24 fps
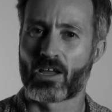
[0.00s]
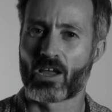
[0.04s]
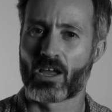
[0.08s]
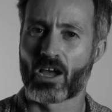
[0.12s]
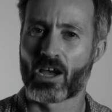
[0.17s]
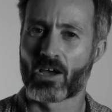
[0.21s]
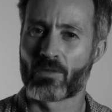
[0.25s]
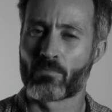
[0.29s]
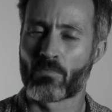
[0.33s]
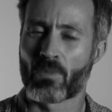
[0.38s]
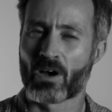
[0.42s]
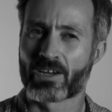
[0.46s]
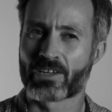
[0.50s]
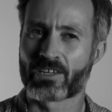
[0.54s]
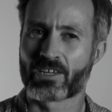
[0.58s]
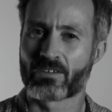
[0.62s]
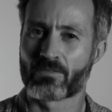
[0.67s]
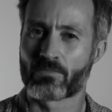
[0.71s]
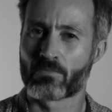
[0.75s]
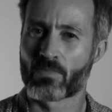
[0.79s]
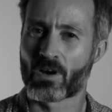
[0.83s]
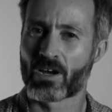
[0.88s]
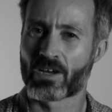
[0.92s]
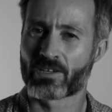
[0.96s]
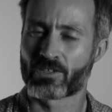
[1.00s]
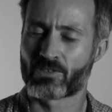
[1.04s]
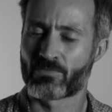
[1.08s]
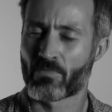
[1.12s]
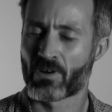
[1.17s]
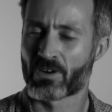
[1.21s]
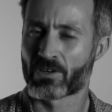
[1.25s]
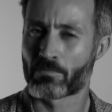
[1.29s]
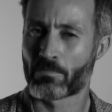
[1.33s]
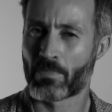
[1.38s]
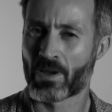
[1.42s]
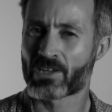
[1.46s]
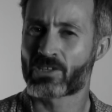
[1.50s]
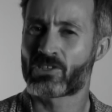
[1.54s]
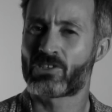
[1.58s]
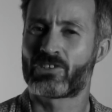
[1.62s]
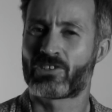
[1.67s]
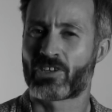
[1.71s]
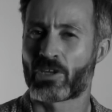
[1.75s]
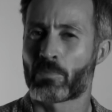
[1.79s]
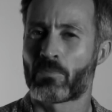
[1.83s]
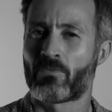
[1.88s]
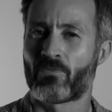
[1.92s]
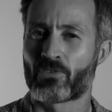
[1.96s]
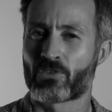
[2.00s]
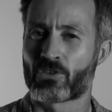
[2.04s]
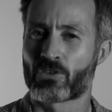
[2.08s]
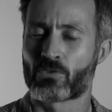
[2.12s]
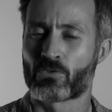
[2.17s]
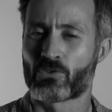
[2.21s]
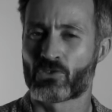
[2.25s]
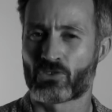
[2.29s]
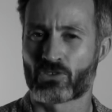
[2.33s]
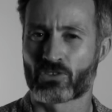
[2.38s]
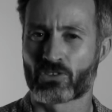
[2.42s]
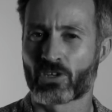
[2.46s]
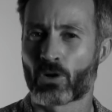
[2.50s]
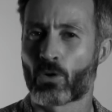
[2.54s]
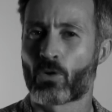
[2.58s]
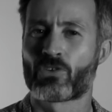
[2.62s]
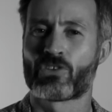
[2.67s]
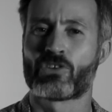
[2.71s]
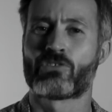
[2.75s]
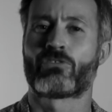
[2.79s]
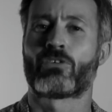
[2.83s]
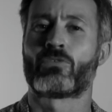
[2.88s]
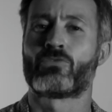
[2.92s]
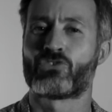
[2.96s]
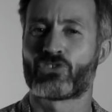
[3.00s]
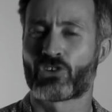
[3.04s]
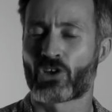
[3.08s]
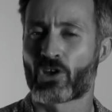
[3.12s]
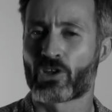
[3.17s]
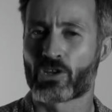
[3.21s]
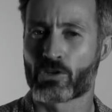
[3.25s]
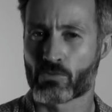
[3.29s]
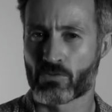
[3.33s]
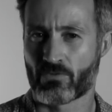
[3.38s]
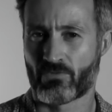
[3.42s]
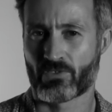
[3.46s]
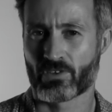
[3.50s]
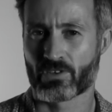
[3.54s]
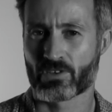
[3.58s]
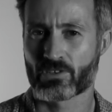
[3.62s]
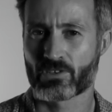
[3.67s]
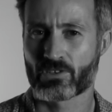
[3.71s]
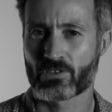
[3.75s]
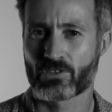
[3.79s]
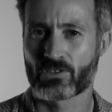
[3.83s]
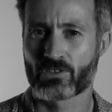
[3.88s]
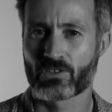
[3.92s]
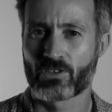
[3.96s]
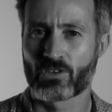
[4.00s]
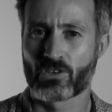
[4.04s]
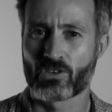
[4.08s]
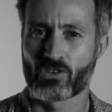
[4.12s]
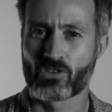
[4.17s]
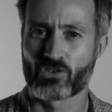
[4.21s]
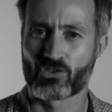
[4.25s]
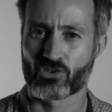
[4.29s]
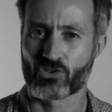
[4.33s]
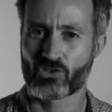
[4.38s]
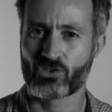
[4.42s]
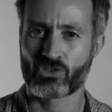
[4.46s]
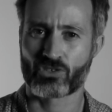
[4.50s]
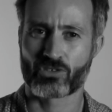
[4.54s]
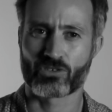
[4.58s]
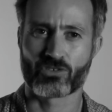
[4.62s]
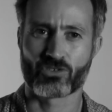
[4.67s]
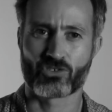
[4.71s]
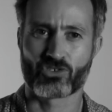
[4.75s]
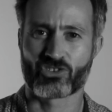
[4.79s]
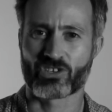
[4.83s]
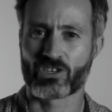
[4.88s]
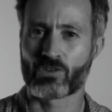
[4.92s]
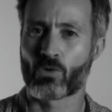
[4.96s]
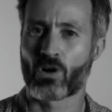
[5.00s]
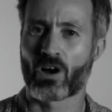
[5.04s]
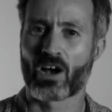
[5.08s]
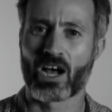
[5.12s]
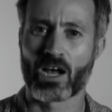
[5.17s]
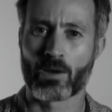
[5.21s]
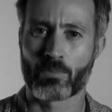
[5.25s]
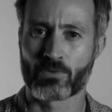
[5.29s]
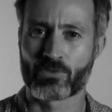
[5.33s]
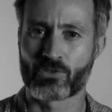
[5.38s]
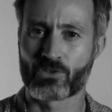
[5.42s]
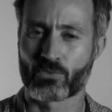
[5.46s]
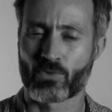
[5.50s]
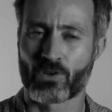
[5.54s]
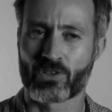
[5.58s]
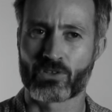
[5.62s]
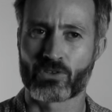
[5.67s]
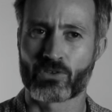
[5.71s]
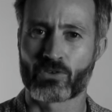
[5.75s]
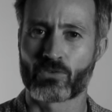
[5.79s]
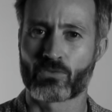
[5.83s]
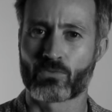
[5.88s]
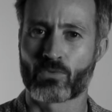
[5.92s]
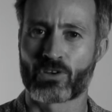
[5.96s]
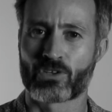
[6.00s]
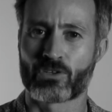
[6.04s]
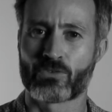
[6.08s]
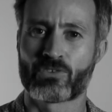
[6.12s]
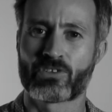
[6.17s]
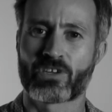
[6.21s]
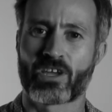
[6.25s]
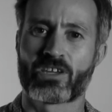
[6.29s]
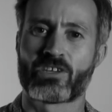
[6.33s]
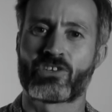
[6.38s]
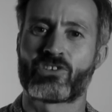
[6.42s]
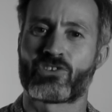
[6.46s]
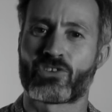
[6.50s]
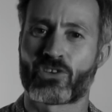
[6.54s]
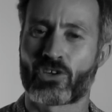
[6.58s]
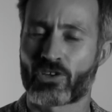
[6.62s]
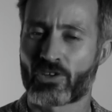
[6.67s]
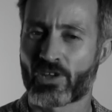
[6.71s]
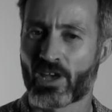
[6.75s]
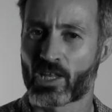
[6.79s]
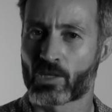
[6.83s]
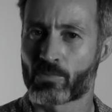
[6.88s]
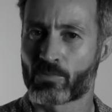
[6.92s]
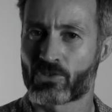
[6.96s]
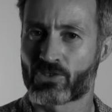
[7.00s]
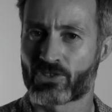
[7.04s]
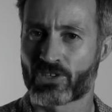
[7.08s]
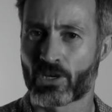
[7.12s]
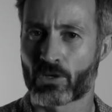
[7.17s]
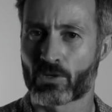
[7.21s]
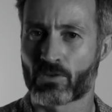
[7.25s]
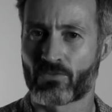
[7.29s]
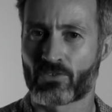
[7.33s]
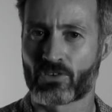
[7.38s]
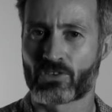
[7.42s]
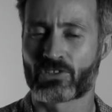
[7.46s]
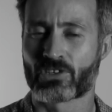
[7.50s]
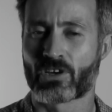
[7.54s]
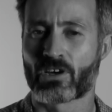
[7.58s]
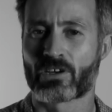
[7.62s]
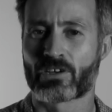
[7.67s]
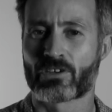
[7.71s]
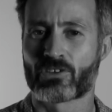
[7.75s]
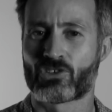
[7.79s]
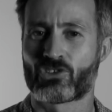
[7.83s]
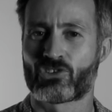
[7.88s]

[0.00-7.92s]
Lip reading: And my best tip for you is to go on your own journey with this. Just see what happens when you take certain elements out of your diet.